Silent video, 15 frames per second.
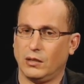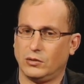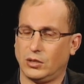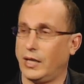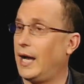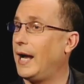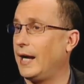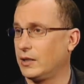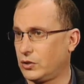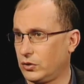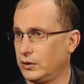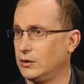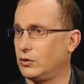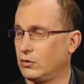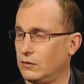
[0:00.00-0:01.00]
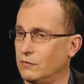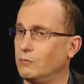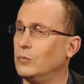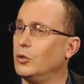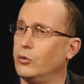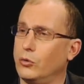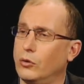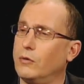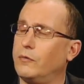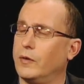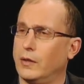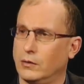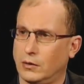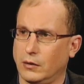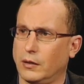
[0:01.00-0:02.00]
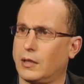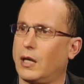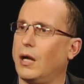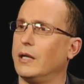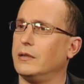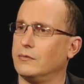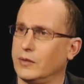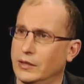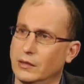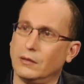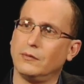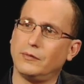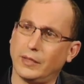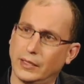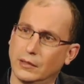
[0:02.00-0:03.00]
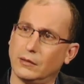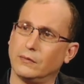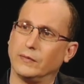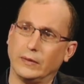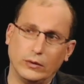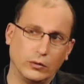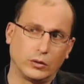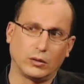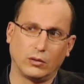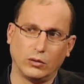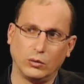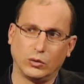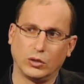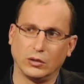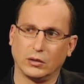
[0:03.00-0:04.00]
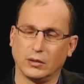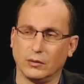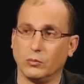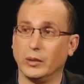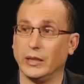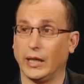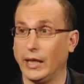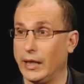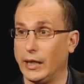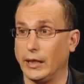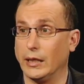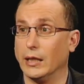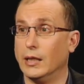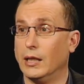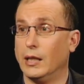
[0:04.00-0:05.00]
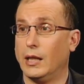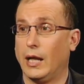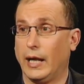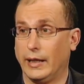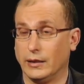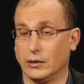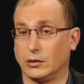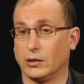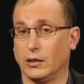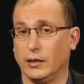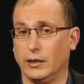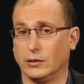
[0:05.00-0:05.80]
to actually sort of move to the kind of innovative new solutions that we need. And it's